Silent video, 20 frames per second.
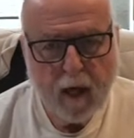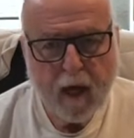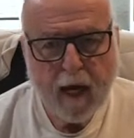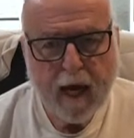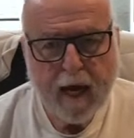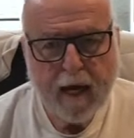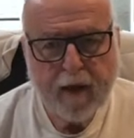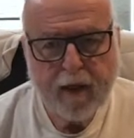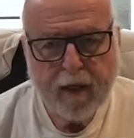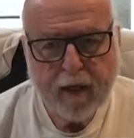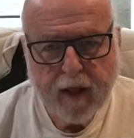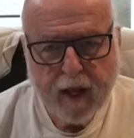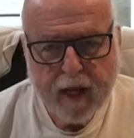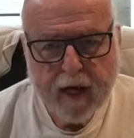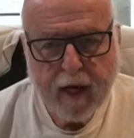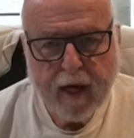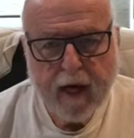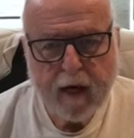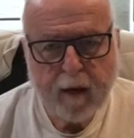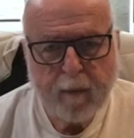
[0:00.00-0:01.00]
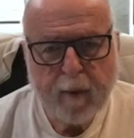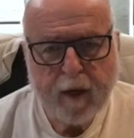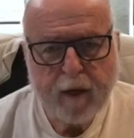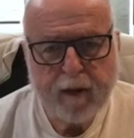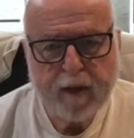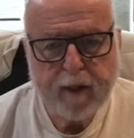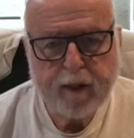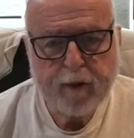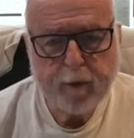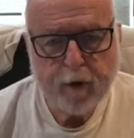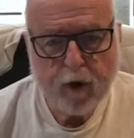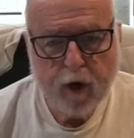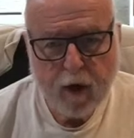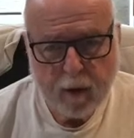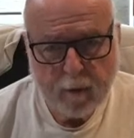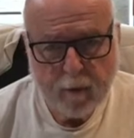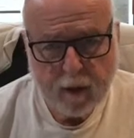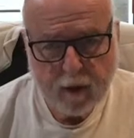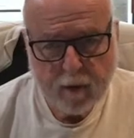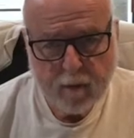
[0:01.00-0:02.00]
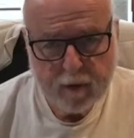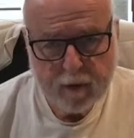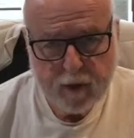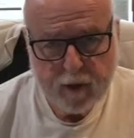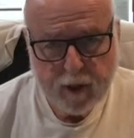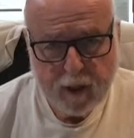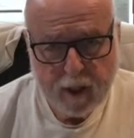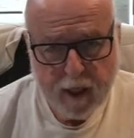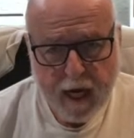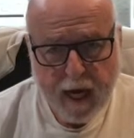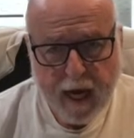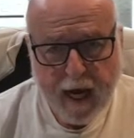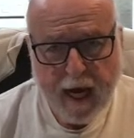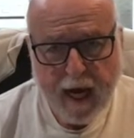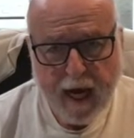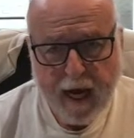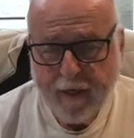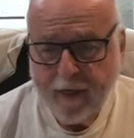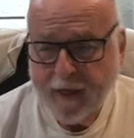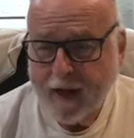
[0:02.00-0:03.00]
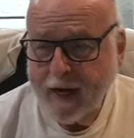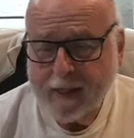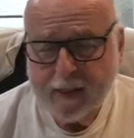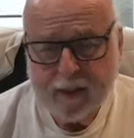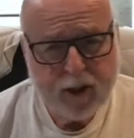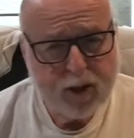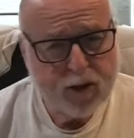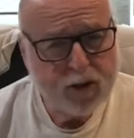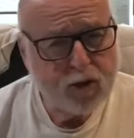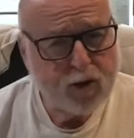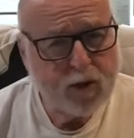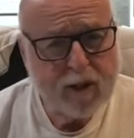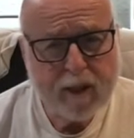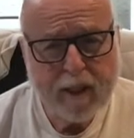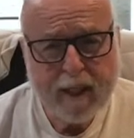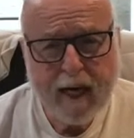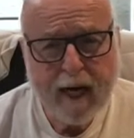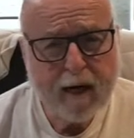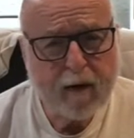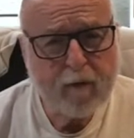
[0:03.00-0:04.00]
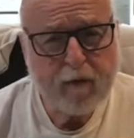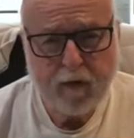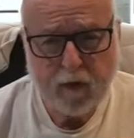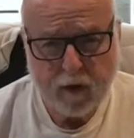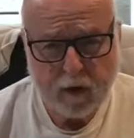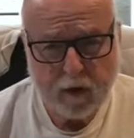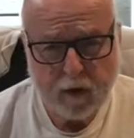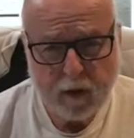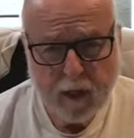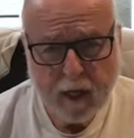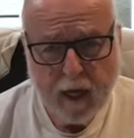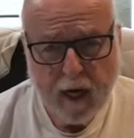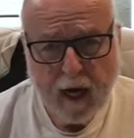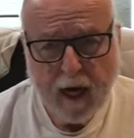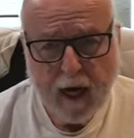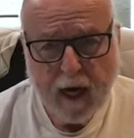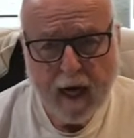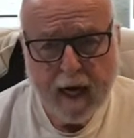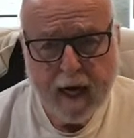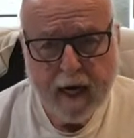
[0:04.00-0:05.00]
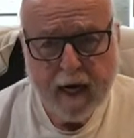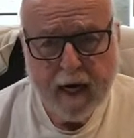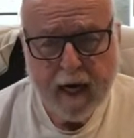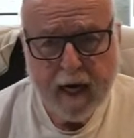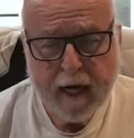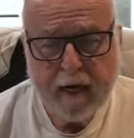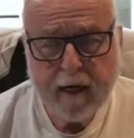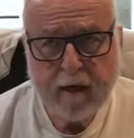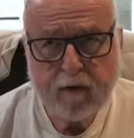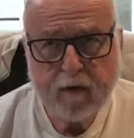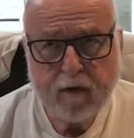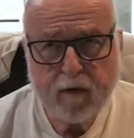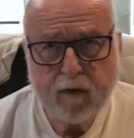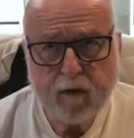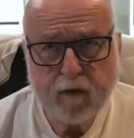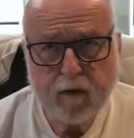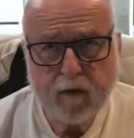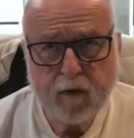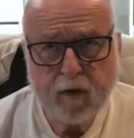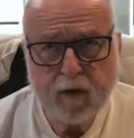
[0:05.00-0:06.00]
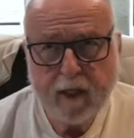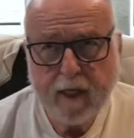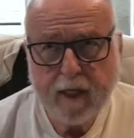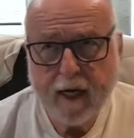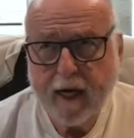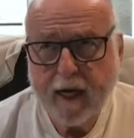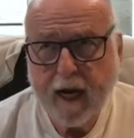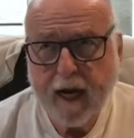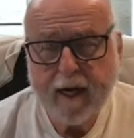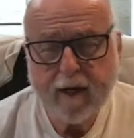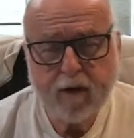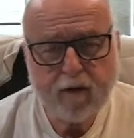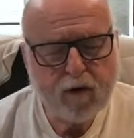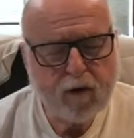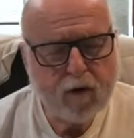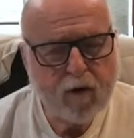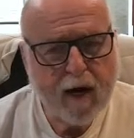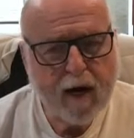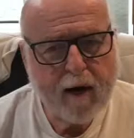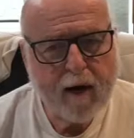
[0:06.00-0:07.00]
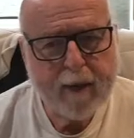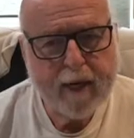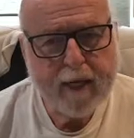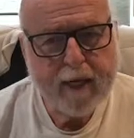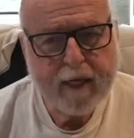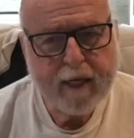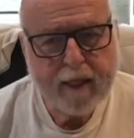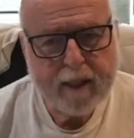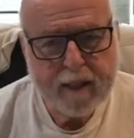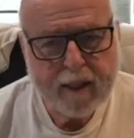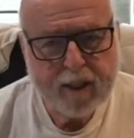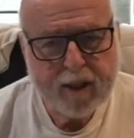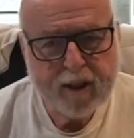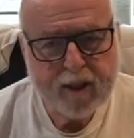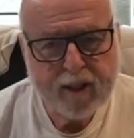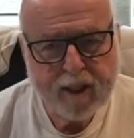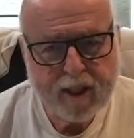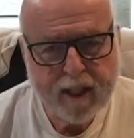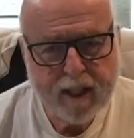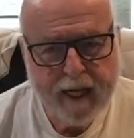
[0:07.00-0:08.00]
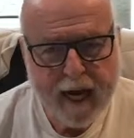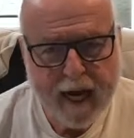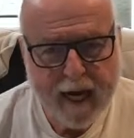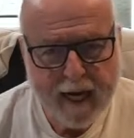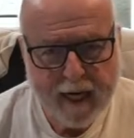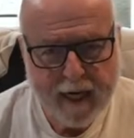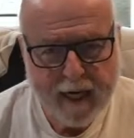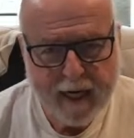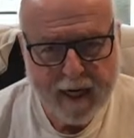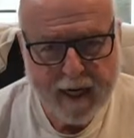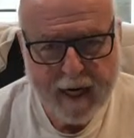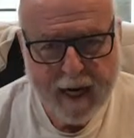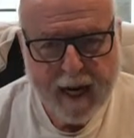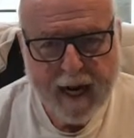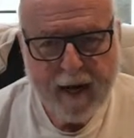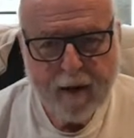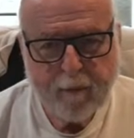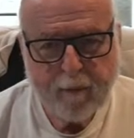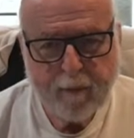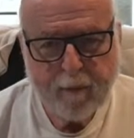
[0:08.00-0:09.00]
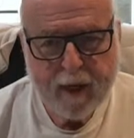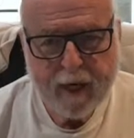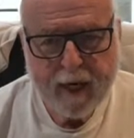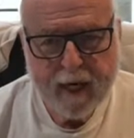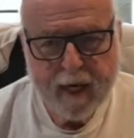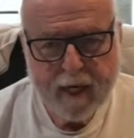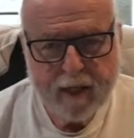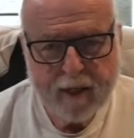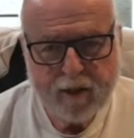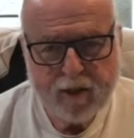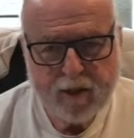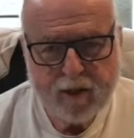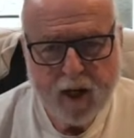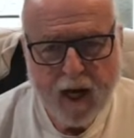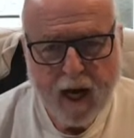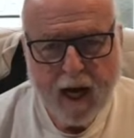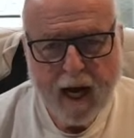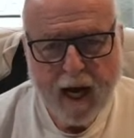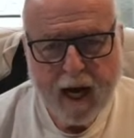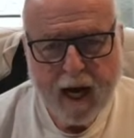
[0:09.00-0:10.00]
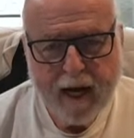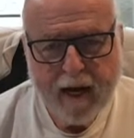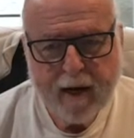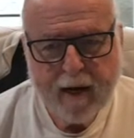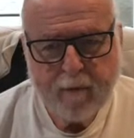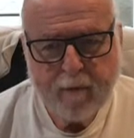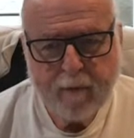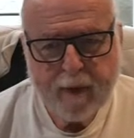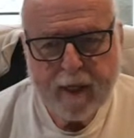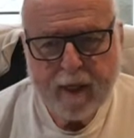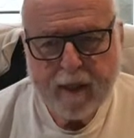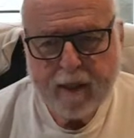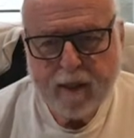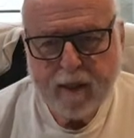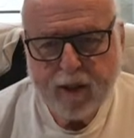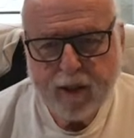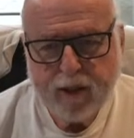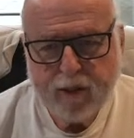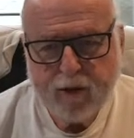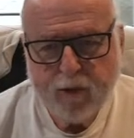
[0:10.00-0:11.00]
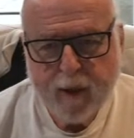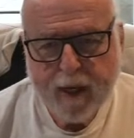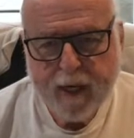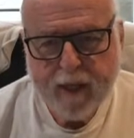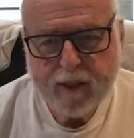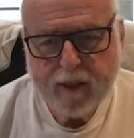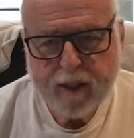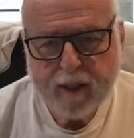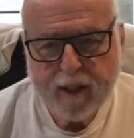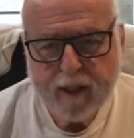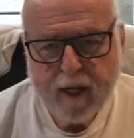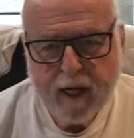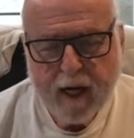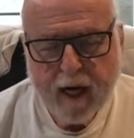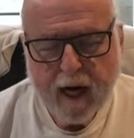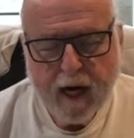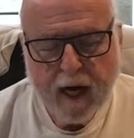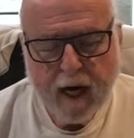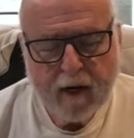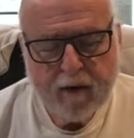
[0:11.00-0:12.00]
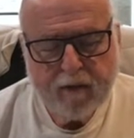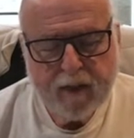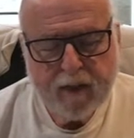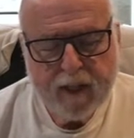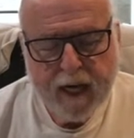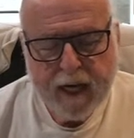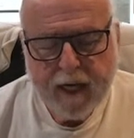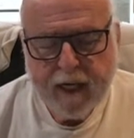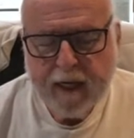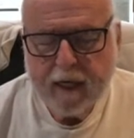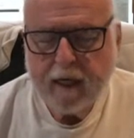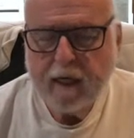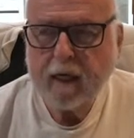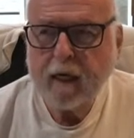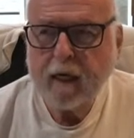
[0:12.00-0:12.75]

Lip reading: and think about these problems. And that is extraordinarily helpful. I have looked at, I don't know how many conditions again, and been in the situation of saying,